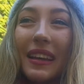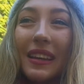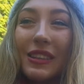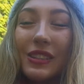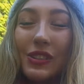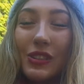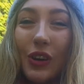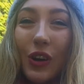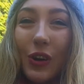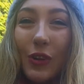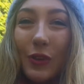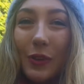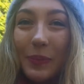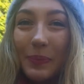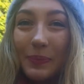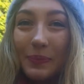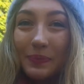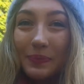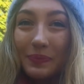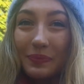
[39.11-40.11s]
so
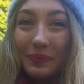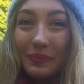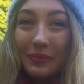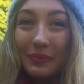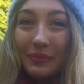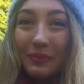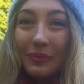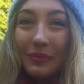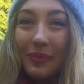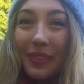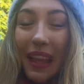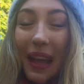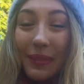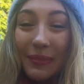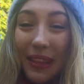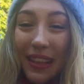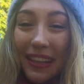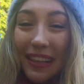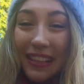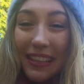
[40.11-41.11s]
I'm
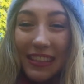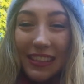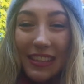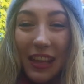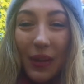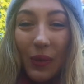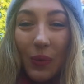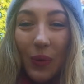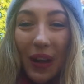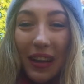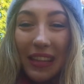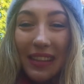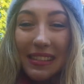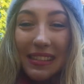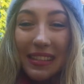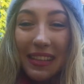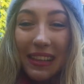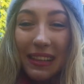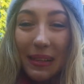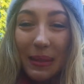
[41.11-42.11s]
not gonna tell what
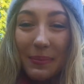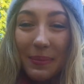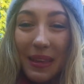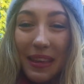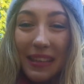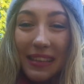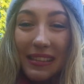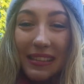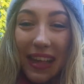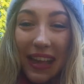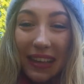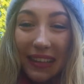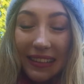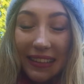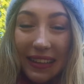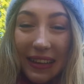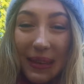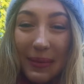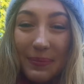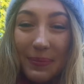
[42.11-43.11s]
it's gonna be
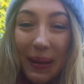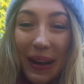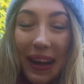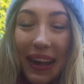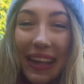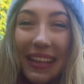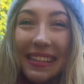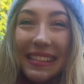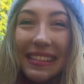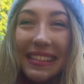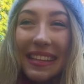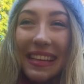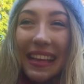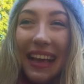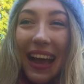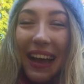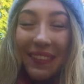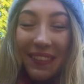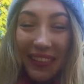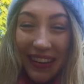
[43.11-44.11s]
exactly, but
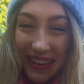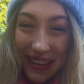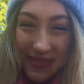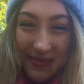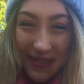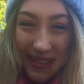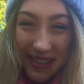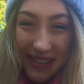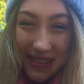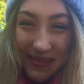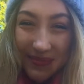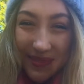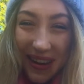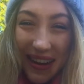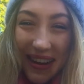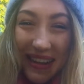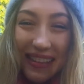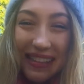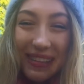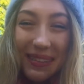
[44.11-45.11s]
I want to keep it a
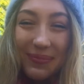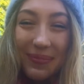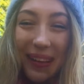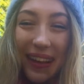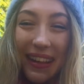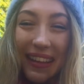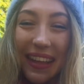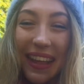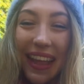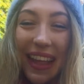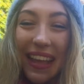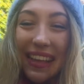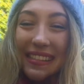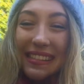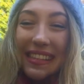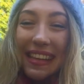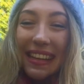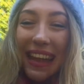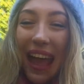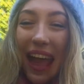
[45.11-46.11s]
surprise. But
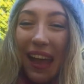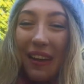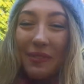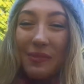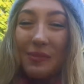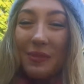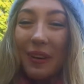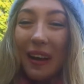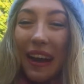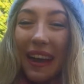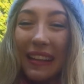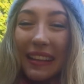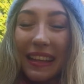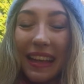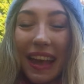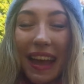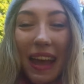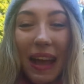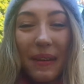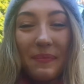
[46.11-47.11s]
it's gonna have one
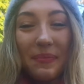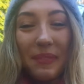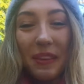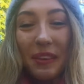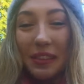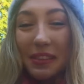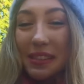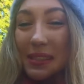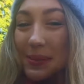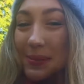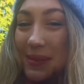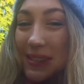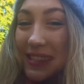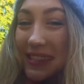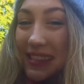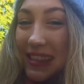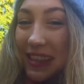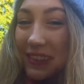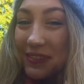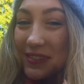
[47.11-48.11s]

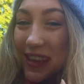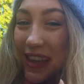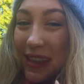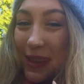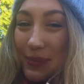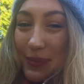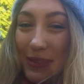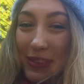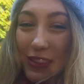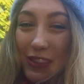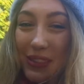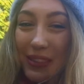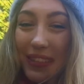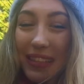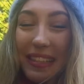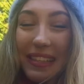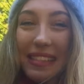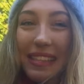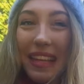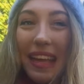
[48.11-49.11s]
Christmas gift element to
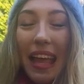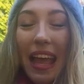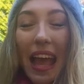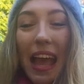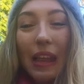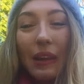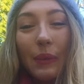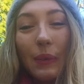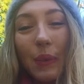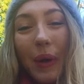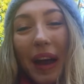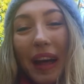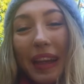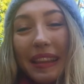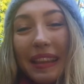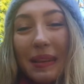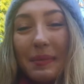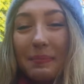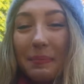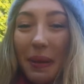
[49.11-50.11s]
it and
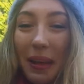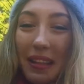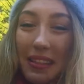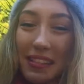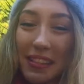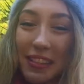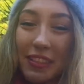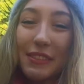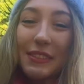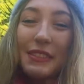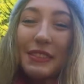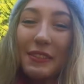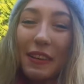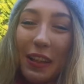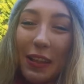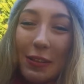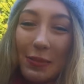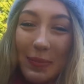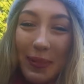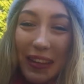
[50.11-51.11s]
one personal
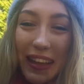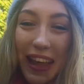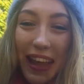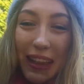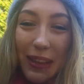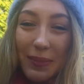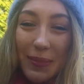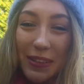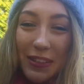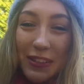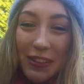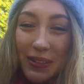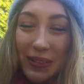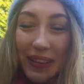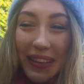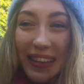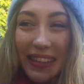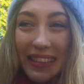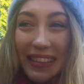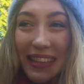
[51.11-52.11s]
development element to
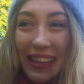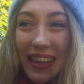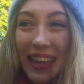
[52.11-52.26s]
it,